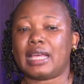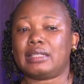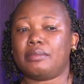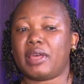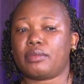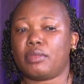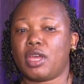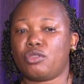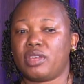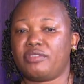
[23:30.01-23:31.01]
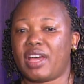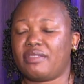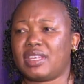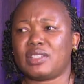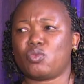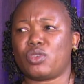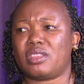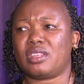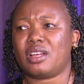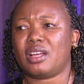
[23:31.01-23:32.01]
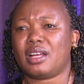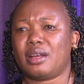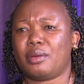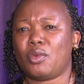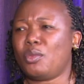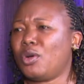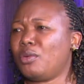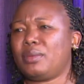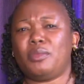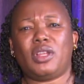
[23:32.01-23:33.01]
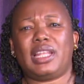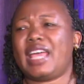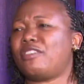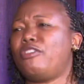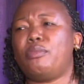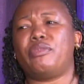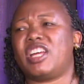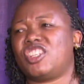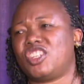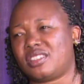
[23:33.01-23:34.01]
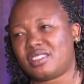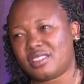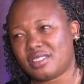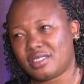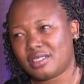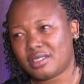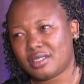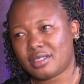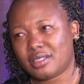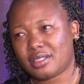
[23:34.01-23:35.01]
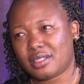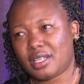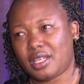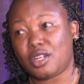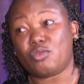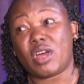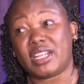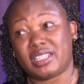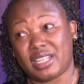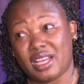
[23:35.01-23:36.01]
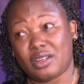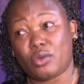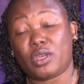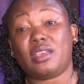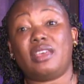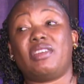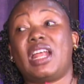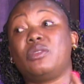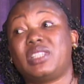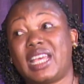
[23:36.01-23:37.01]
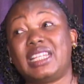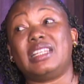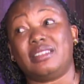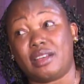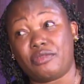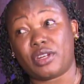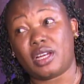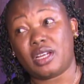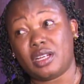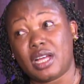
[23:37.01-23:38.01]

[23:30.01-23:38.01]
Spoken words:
I see Mother Mary 5 years with like 4 branches in Rwanda, even outside in East Africa.